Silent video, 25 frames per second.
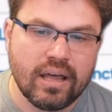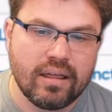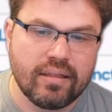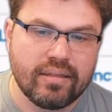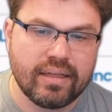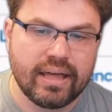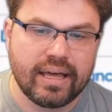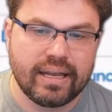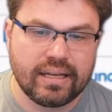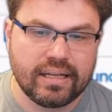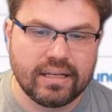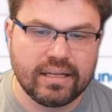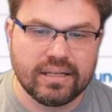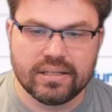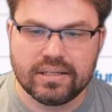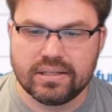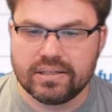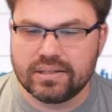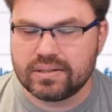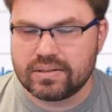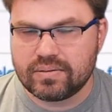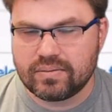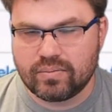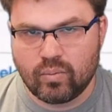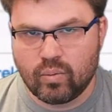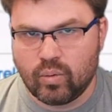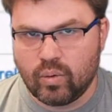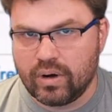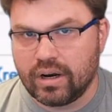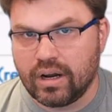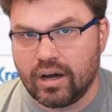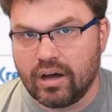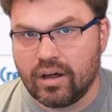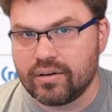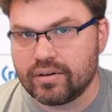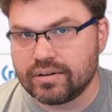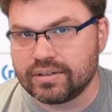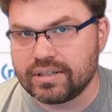That is what
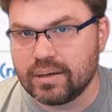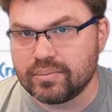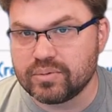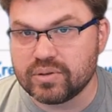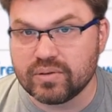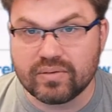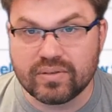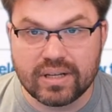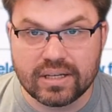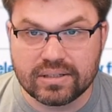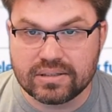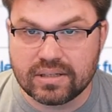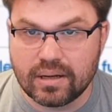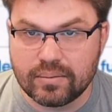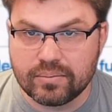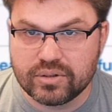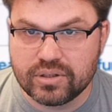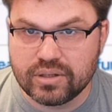other types of desktop